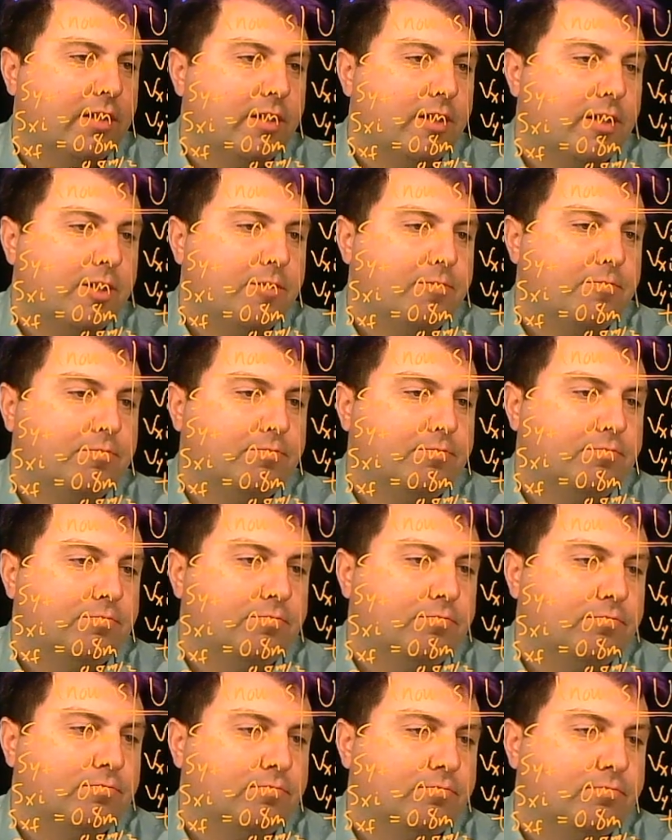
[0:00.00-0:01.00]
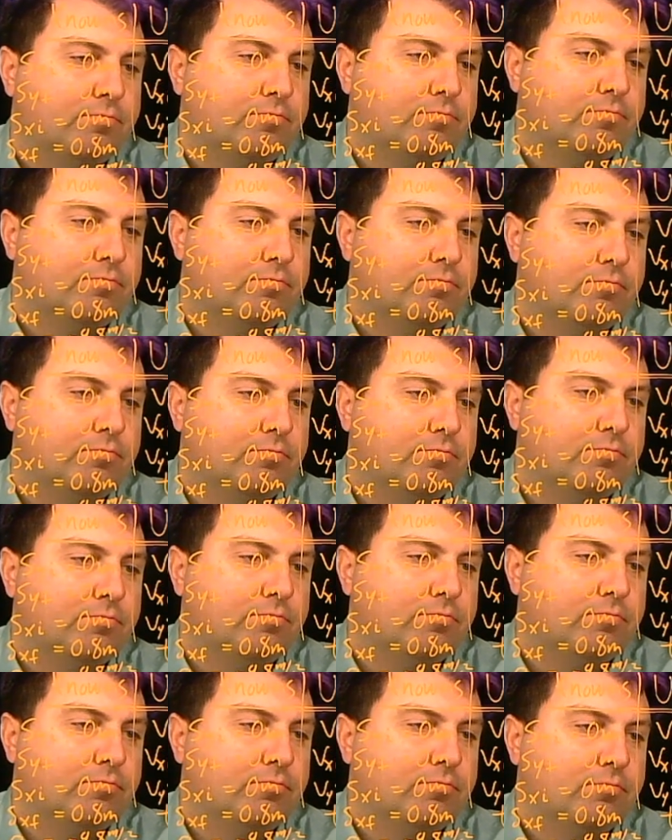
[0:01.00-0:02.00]

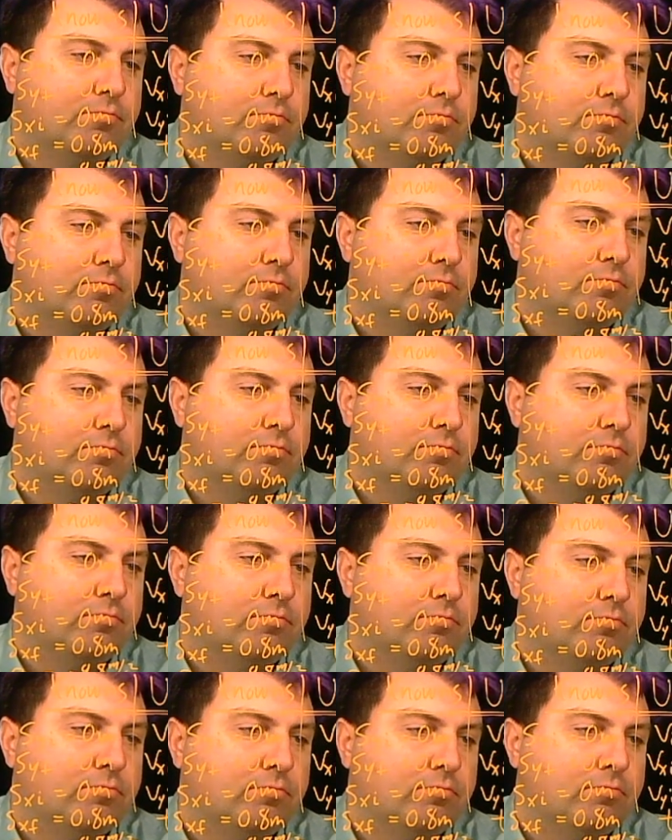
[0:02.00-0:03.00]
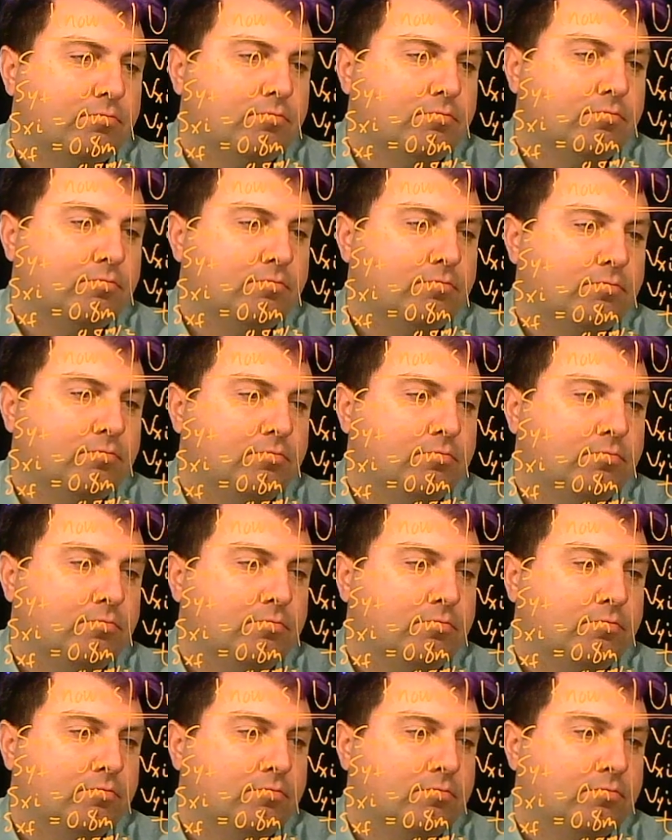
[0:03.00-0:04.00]

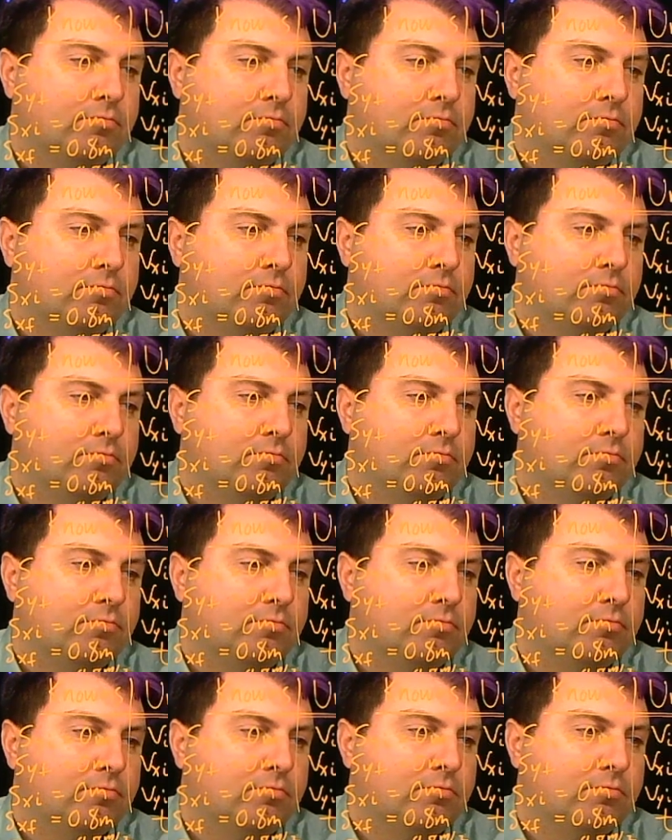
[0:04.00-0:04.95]
No one is speaking in this clip.